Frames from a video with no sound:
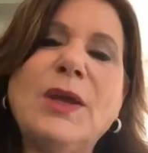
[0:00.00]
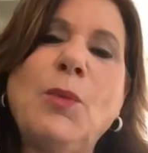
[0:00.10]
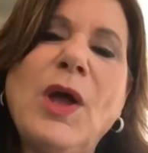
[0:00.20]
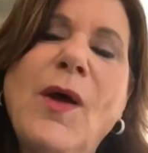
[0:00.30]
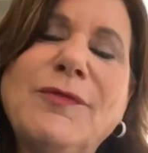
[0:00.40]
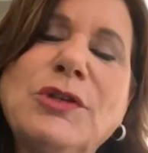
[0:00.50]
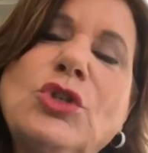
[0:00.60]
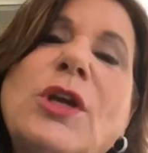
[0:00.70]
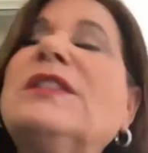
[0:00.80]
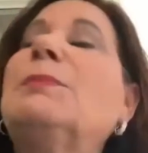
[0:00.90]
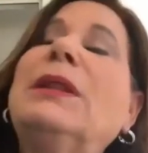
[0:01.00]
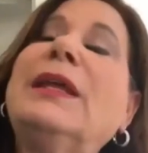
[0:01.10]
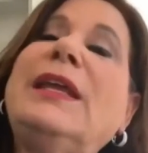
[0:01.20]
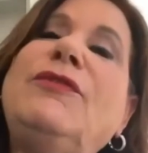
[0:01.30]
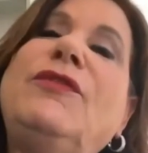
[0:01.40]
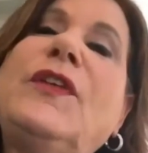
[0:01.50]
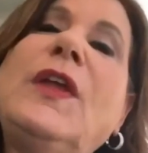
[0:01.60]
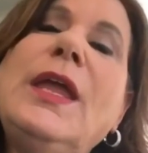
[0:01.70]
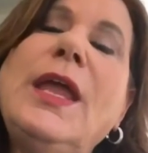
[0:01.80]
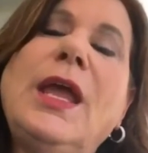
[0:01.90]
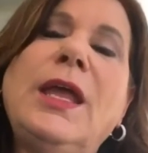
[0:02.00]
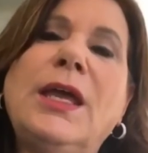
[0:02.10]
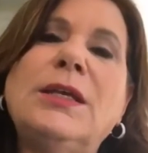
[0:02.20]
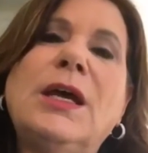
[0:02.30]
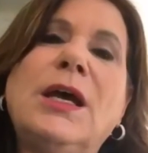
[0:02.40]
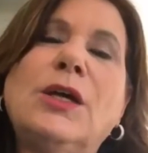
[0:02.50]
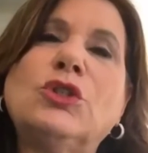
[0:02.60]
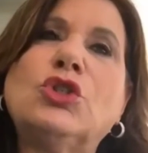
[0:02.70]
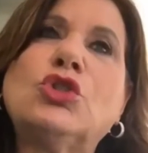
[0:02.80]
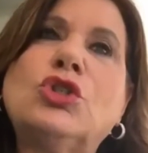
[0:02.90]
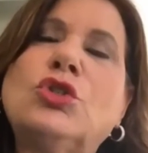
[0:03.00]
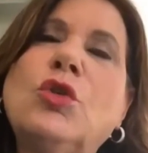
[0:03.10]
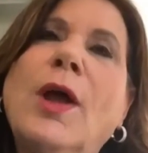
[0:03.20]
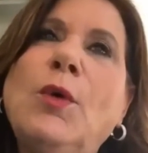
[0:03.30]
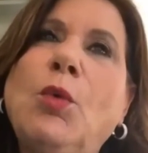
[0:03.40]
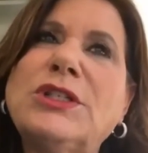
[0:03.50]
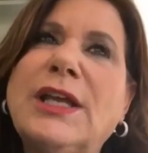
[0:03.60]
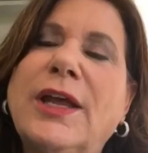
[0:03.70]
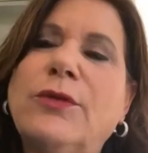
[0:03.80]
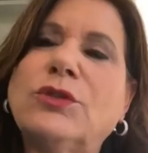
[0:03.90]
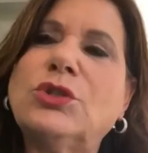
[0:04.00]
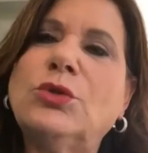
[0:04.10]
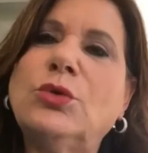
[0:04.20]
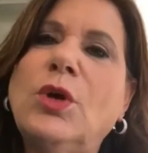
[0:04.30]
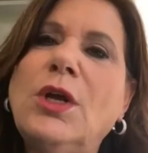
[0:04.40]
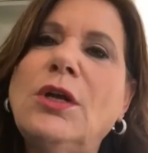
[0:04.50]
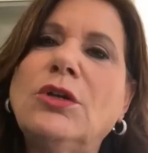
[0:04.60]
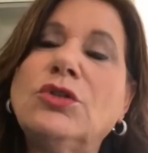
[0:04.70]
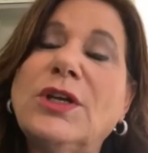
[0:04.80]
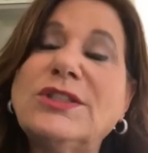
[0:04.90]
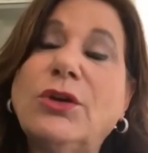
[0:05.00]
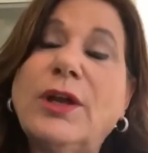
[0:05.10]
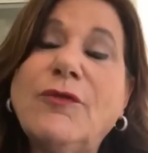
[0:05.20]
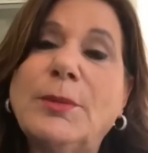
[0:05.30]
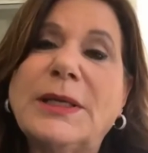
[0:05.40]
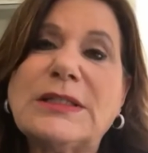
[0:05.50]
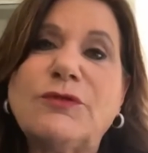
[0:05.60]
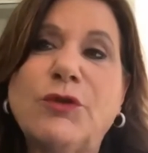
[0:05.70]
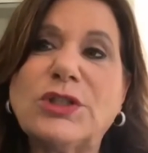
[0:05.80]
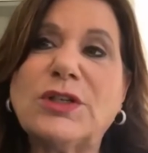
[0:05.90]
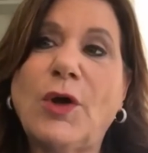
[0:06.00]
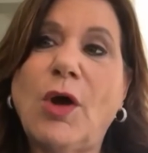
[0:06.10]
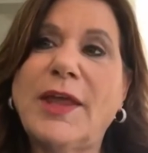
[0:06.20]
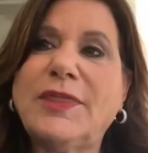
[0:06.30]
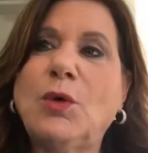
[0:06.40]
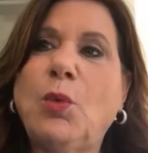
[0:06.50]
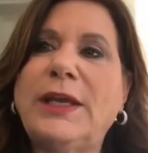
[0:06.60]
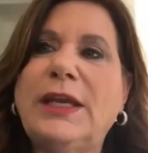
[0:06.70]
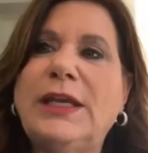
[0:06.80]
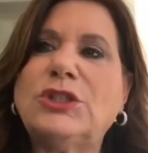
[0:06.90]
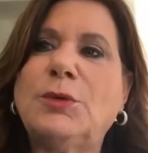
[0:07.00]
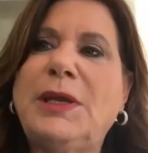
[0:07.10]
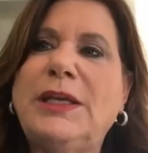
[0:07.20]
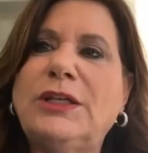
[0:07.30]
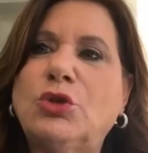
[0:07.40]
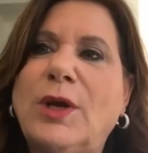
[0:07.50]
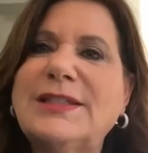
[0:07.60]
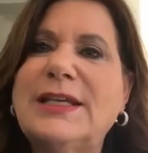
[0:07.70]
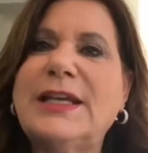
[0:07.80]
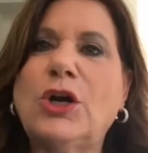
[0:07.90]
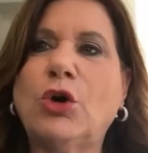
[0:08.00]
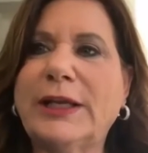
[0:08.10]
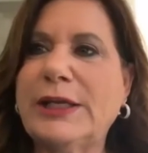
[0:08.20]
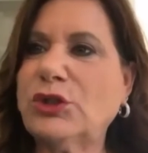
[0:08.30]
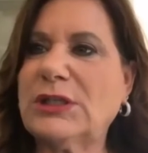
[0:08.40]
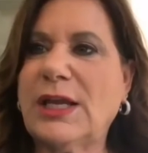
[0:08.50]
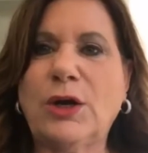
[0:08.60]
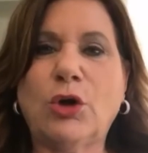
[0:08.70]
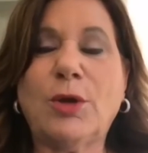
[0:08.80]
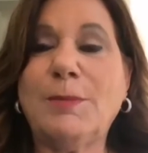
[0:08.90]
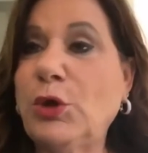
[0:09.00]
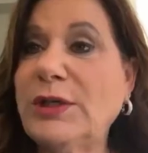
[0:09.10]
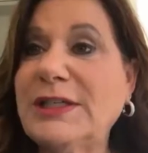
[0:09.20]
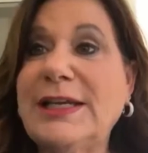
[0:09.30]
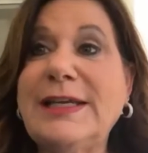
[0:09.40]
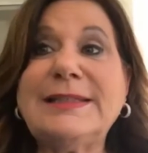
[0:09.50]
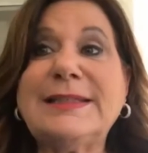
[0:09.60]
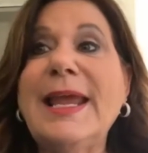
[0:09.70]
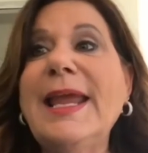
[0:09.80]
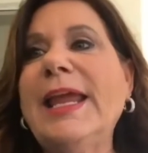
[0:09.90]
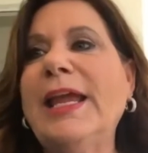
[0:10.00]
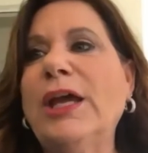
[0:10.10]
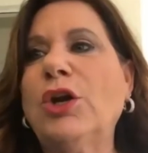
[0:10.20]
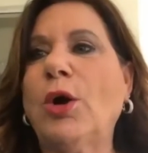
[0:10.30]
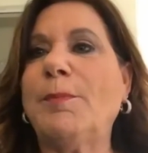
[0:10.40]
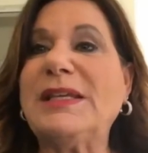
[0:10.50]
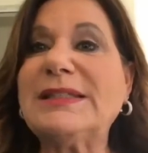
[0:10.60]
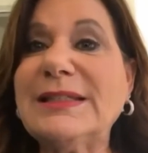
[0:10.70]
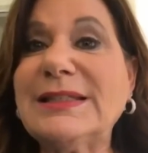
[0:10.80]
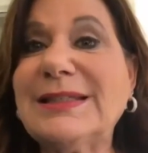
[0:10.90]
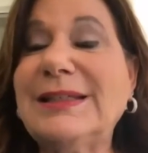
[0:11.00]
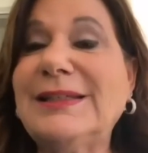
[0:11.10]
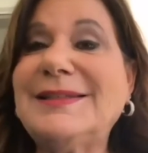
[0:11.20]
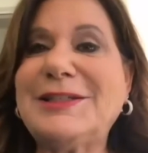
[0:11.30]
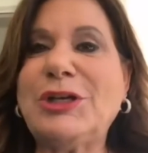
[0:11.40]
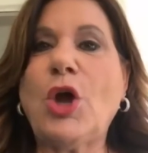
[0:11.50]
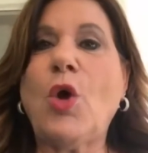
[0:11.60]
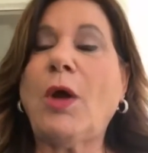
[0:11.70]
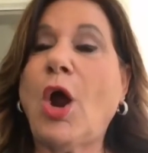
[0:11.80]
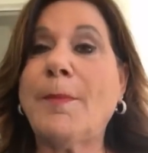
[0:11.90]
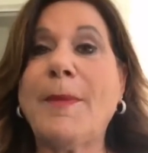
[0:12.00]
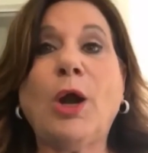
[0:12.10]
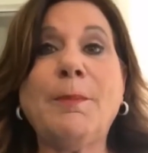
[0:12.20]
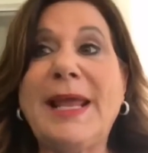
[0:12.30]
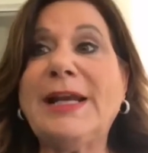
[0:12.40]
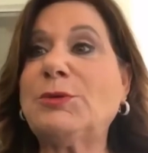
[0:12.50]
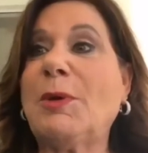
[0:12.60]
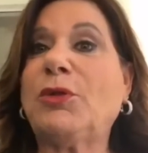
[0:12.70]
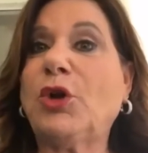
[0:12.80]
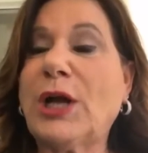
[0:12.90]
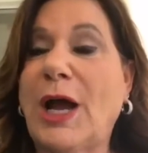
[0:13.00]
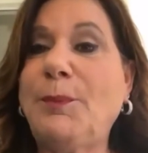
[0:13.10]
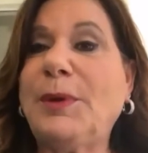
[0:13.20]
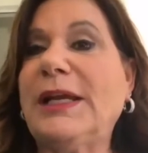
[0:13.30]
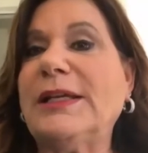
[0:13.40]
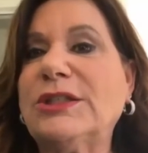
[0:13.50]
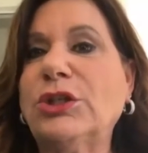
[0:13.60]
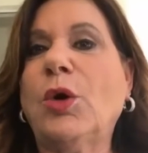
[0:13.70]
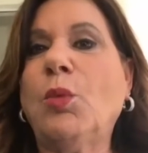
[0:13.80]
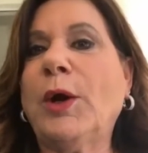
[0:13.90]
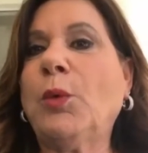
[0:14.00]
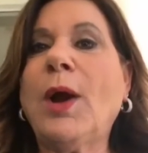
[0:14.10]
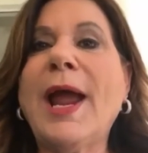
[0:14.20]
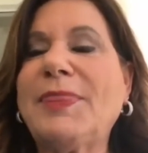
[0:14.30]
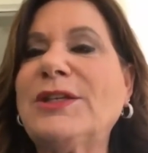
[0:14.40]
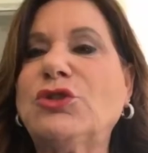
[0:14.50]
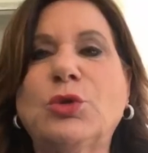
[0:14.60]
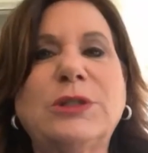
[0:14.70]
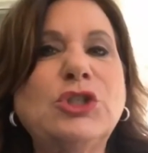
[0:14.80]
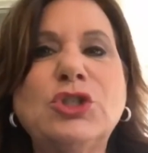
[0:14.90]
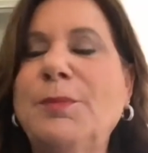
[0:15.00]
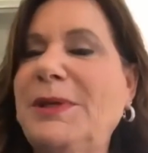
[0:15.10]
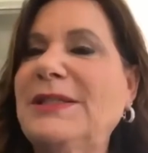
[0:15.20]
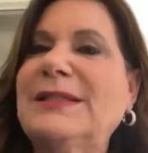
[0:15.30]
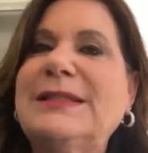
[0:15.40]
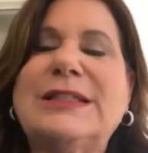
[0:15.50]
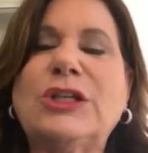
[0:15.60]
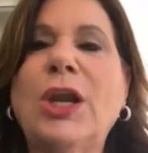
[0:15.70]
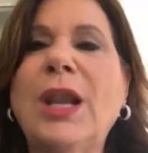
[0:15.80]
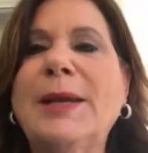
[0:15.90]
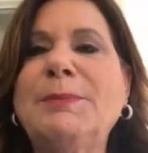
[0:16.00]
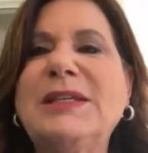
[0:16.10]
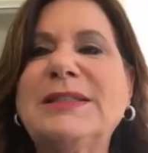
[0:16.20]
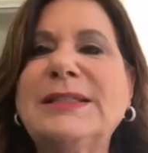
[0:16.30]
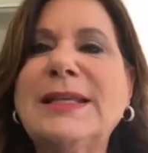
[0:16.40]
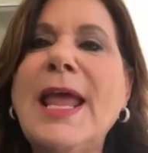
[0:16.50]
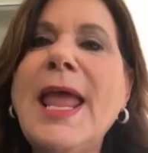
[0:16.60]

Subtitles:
think we all have to trust belief and to try to work together to trust our governments. First of all, I think we need to be trusting in our leaders, in our communities, and our businesses, our management with our companies, where we're at. That's traditional business. It's online business.